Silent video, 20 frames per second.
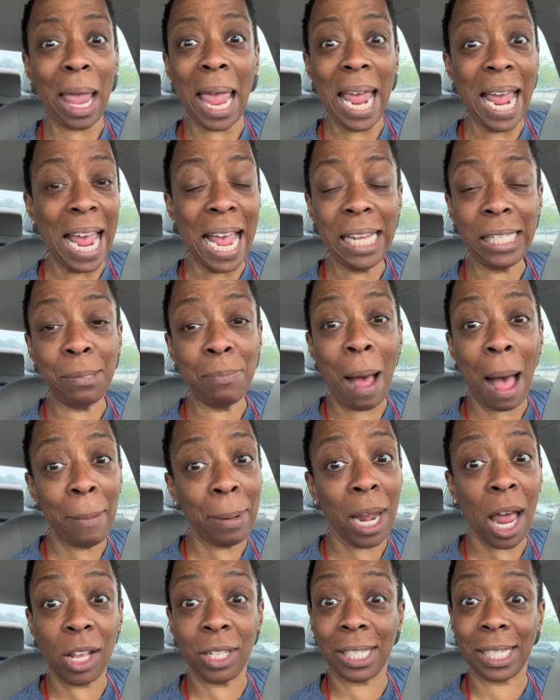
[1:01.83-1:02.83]
His
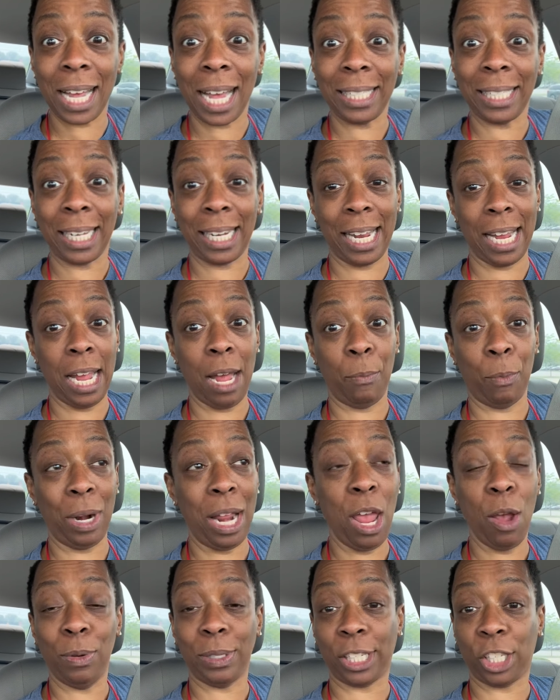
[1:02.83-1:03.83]
mama lost custody of him when
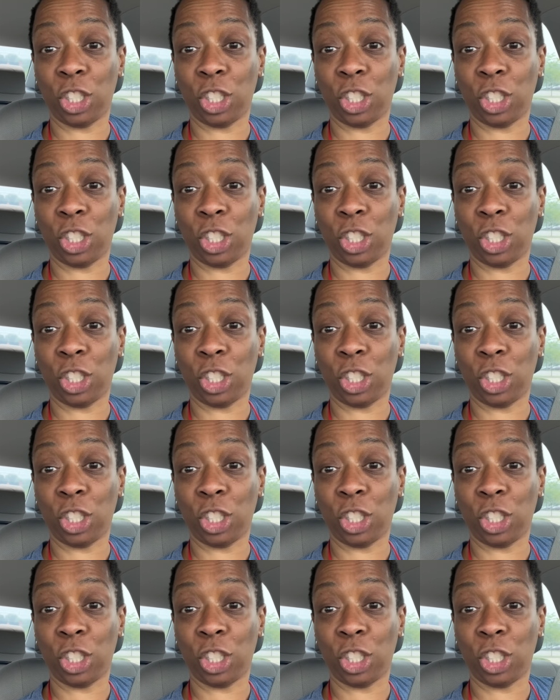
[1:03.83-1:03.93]
he was a